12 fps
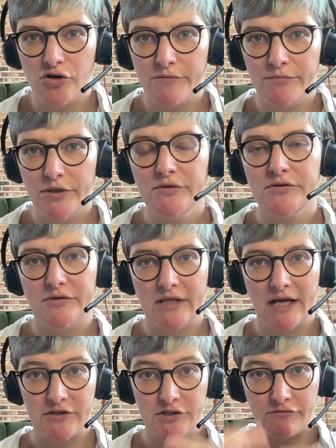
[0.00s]
computer and
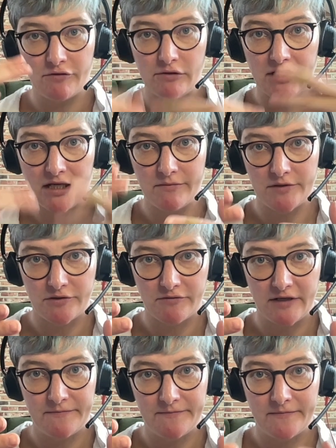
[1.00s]
have it scrolling up the
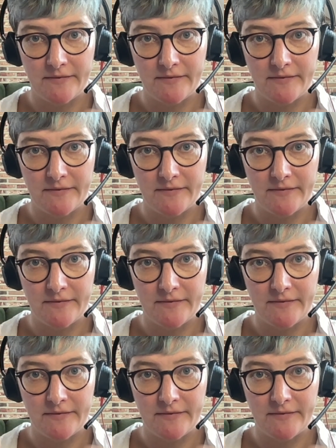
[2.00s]
screen.